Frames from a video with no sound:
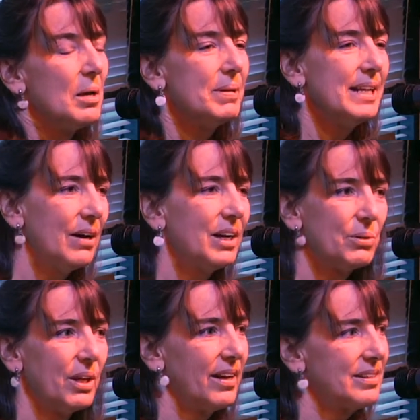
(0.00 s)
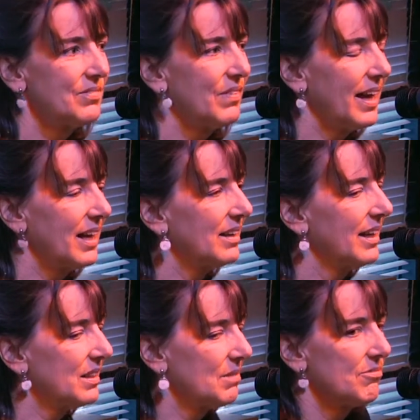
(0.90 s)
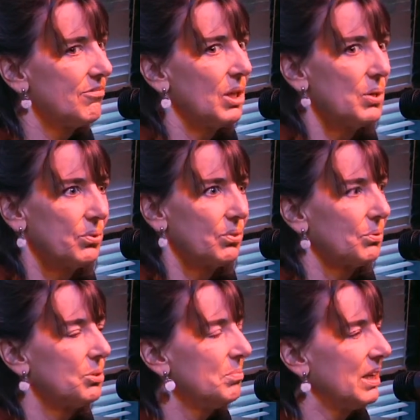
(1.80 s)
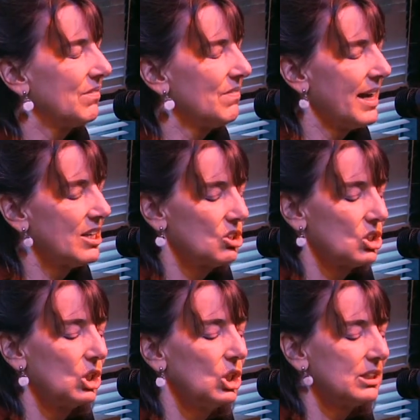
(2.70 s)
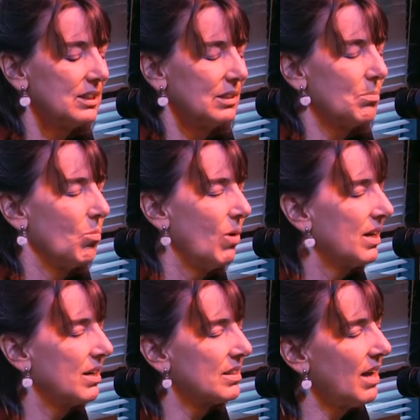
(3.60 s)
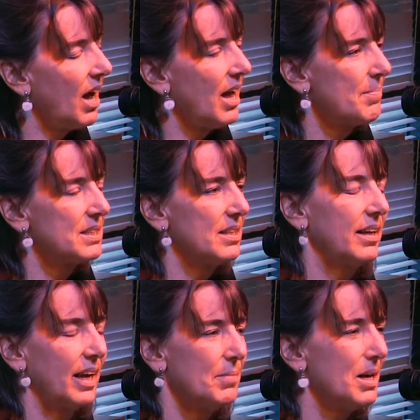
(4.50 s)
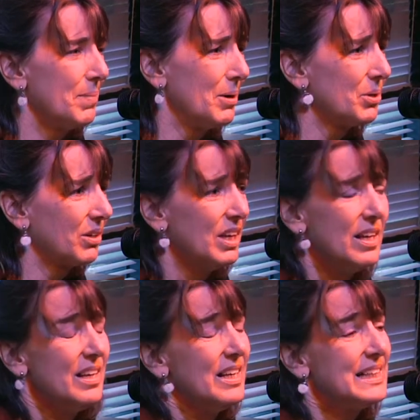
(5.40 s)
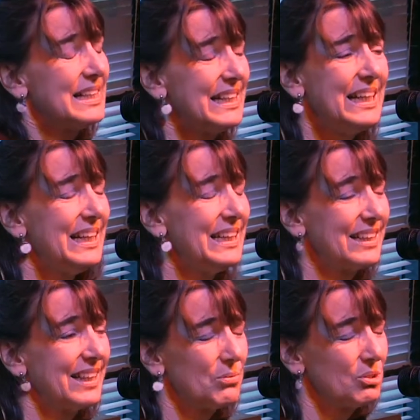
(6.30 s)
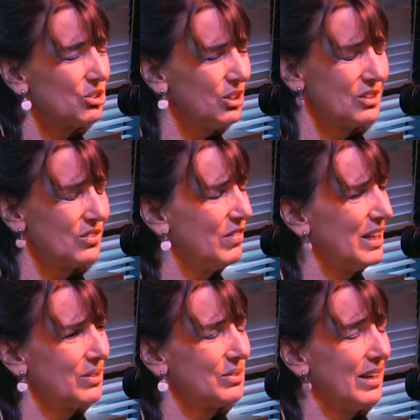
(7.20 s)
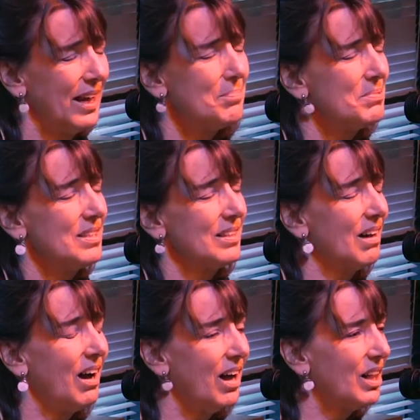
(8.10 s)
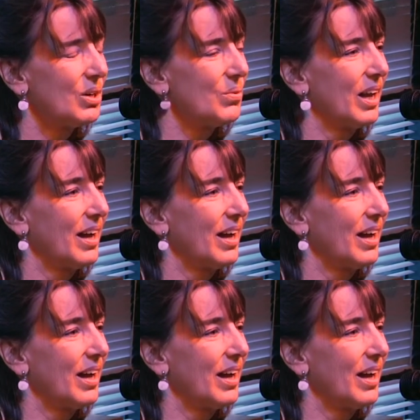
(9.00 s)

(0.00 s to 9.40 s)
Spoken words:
But now I realize if I had let them flow through me, if I had just looked at them one at a time as they came up, I would have seen that they were just fears and empty and hollow, and